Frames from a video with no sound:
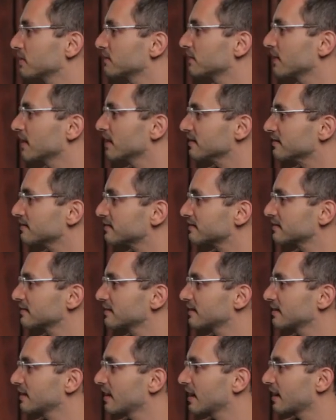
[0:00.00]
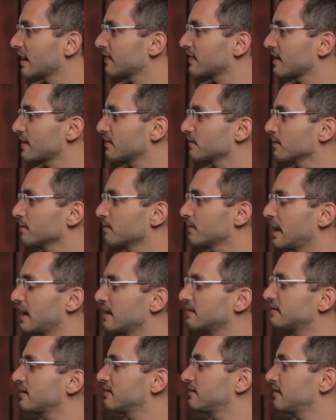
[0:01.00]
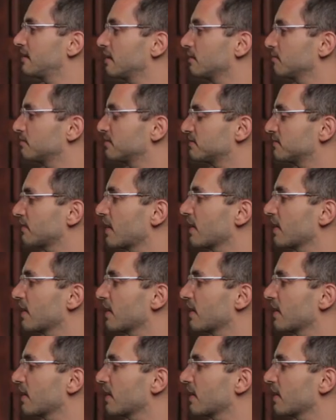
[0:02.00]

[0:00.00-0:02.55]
your advice. I got that from A.J. Jacobs'